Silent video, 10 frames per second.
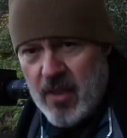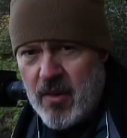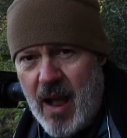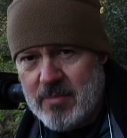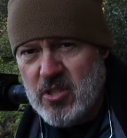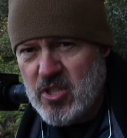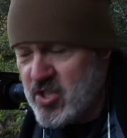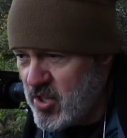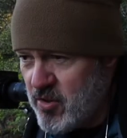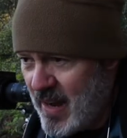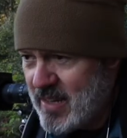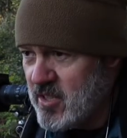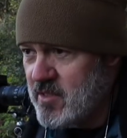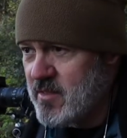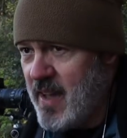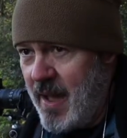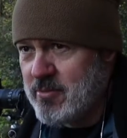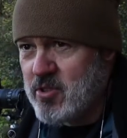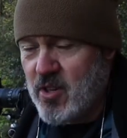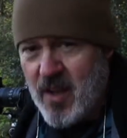other options too. I could
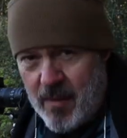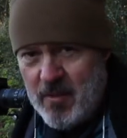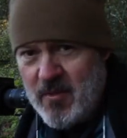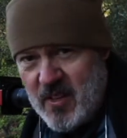capture a couple of